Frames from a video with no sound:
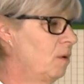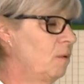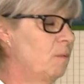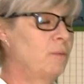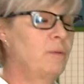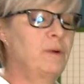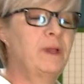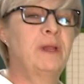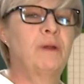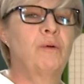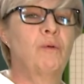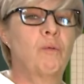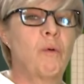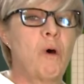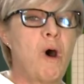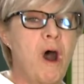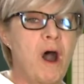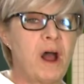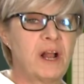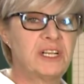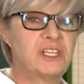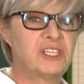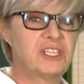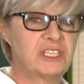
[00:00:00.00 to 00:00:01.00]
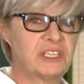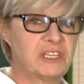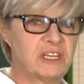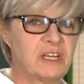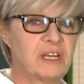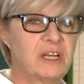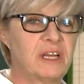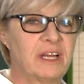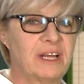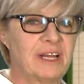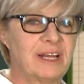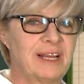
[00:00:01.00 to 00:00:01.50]
We watched
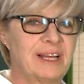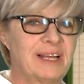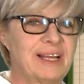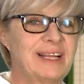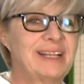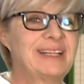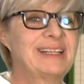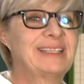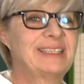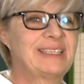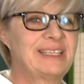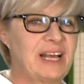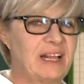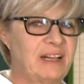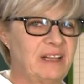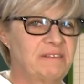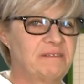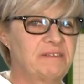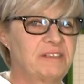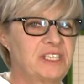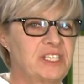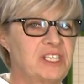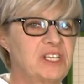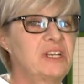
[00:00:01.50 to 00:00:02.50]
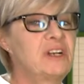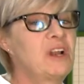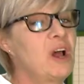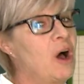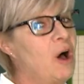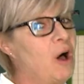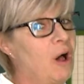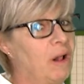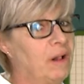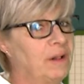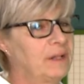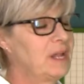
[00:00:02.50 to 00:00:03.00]
television
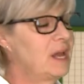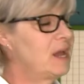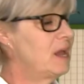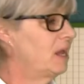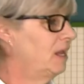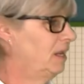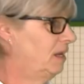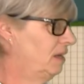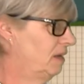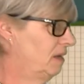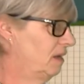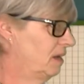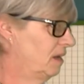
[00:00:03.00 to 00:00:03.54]
all night.